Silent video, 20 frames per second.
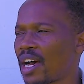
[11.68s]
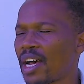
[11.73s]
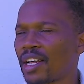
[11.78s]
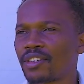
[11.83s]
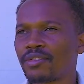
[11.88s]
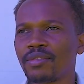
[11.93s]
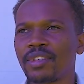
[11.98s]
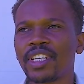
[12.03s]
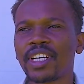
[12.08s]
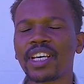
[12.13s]

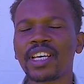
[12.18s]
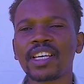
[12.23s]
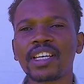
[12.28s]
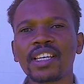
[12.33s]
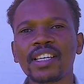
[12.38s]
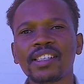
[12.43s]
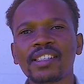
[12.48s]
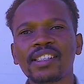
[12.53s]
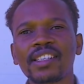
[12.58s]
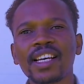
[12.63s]
today
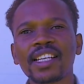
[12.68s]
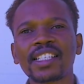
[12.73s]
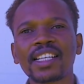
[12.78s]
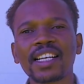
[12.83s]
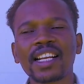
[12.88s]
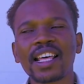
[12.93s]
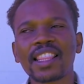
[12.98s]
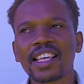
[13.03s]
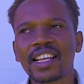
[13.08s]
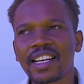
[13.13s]
is yet
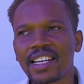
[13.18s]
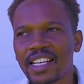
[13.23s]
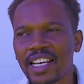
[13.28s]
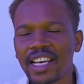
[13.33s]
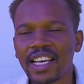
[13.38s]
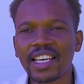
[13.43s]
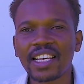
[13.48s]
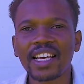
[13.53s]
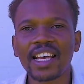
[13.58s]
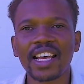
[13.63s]
another
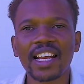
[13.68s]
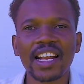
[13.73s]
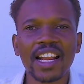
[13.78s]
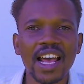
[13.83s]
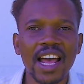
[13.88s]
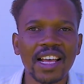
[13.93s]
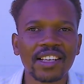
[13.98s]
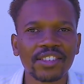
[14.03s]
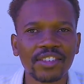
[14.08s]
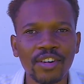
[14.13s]
day. And
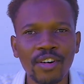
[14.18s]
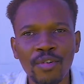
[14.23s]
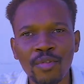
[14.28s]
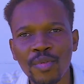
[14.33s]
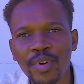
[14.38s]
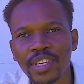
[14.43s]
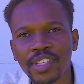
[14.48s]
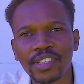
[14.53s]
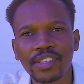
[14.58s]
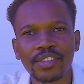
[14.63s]
as
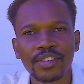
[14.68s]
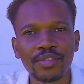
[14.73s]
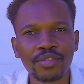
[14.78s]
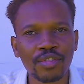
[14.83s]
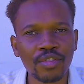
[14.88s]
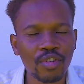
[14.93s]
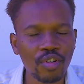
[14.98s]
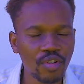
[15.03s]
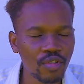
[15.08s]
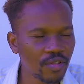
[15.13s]
always,
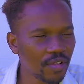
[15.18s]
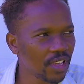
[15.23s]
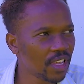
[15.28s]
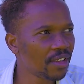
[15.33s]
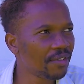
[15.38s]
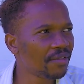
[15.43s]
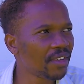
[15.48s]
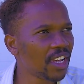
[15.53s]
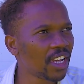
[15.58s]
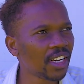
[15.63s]

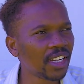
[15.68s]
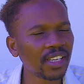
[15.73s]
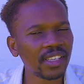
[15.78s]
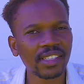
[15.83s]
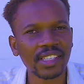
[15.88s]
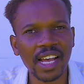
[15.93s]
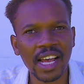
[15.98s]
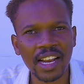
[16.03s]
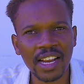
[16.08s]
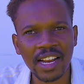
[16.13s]
if it
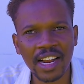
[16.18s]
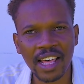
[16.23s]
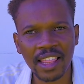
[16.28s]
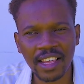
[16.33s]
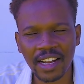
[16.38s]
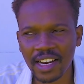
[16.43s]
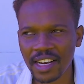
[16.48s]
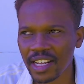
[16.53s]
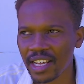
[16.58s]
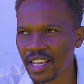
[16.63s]
is
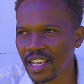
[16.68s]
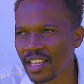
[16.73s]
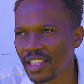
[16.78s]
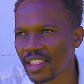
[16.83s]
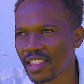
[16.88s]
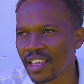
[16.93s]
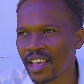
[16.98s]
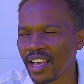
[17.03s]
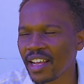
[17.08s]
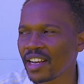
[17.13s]
another day,
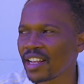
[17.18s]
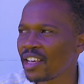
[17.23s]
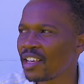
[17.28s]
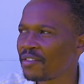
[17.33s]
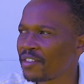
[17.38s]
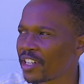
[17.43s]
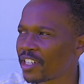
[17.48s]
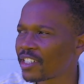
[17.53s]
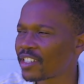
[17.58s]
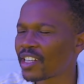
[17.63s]
then
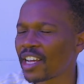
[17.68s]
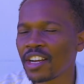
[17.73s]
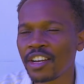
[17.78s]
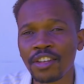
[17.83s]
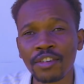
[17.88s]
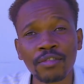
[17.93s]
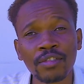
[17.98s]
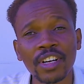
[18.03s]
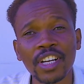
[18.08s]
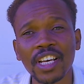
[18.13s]
if it's a
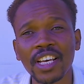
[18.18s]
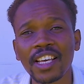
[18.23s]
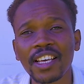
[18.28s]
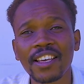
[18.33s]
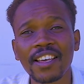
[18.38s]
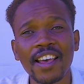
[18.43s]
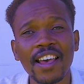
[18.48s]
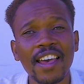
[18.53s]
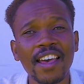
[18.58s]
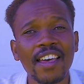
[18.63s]
new
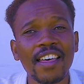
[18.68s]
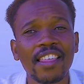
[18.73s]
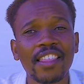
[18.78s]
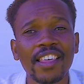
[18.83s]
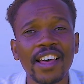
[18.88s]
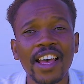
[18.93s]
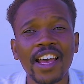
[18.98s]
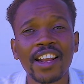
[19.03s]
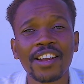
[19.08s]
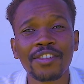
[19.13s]
day,
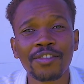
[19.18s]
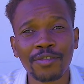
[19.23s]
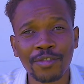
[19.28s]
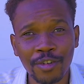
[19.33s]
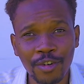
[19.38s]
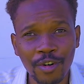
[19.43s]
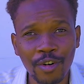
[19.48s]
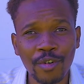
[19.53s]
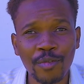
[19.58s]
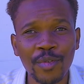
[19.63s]
then
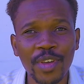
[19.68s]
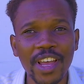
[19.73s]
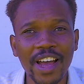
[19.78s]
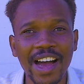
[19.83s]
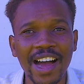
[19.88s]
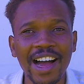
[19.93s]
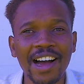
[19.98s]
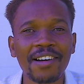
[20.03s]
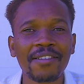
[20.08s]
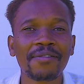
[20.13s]
we
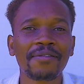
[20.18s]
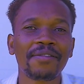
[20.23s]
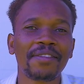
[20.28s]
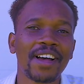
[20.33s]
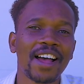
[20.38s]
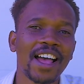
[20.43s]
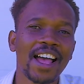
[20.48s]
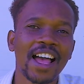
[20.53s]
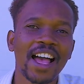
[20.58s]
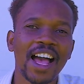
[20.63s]
have
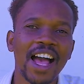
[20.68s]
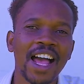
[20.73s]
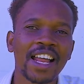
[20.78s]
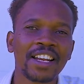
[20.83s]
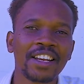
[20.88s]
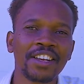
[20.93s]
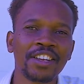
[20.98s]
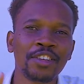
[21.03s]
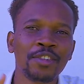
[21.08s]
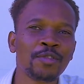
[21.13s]
a
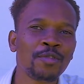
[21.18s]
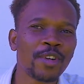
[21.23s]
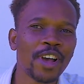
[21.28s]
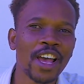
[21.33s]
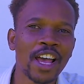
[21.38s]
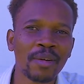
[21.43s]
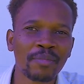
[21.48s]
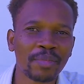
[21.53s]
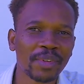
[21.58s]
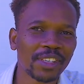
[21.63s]
new
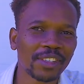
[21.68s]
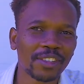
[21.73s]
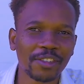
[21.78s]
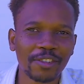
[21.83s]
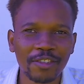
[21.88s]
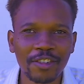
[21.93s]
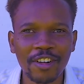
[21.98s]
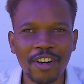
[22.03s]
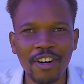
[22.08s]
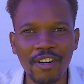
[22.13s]

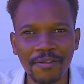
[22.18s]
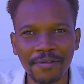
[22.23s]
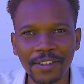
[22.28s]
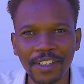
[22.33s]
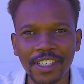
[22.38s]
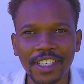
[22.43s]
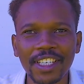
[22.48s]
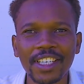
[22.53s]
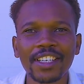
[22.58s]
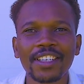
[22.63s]
episode of
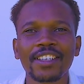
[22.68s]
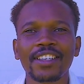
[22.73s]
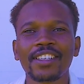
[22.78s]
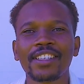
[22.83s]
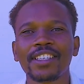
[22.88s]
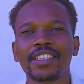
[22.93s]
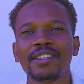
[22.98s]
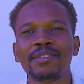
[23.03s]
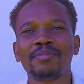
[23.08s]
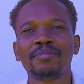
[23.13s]

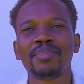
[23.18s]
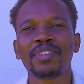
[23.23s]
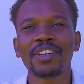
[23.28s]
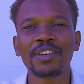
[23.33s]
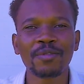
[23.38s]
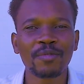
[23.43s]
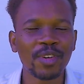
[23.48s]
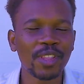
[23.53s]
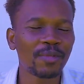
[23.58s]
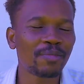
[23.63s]

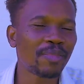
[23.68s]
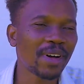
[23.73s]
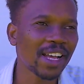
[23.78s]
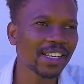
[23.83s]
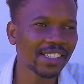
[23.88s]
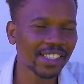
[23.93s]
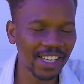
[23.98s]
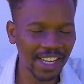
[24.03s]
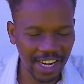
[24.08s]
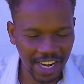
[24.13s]
TTB with
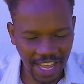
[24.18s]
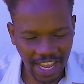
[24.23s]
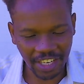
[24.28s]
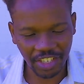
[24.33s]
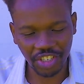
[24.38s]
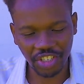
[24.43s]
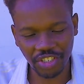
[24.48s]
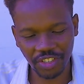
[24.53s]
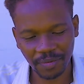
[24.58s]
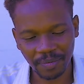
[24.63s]
Pastor
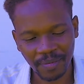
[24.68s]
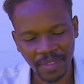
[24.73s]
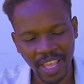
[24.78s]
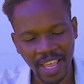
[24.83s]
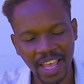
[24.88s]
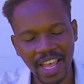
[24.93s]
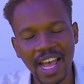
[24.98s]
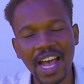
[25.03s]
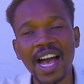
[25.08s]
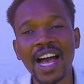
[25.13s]
Nesh,
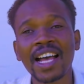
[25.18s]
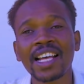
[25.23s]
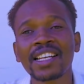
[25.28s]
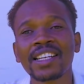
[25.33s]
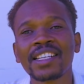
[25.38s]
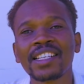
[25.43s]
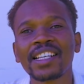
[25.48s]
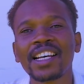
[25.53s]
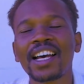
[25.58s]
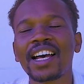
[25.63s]

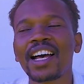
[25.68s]
and